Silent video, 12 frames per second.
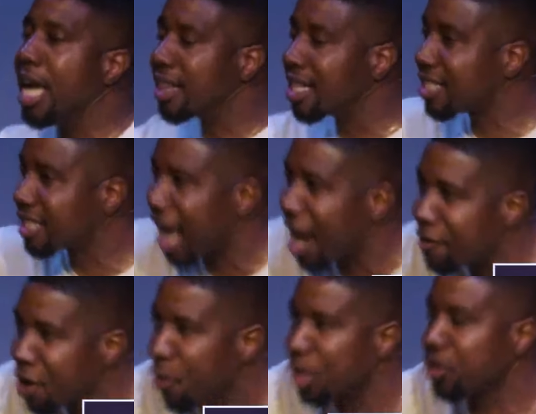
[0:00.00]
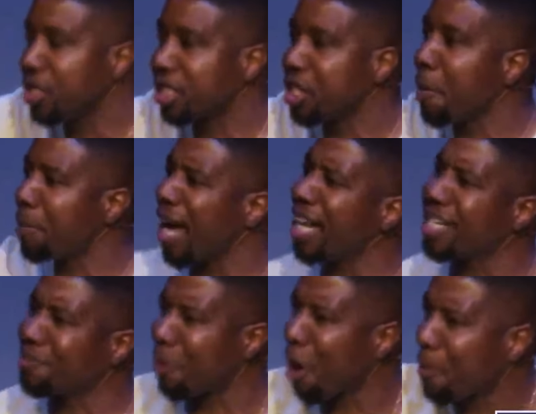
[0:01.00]
The Savior wants you to see your pain
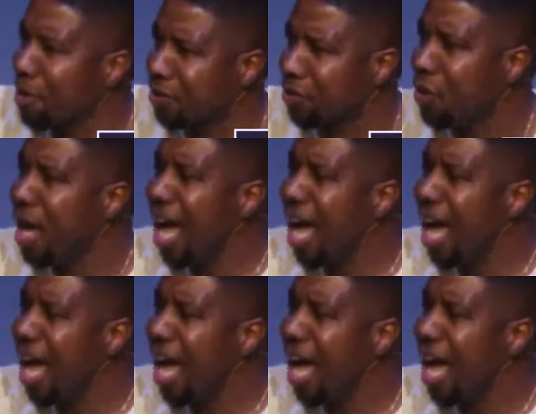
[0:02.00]
as purposeful,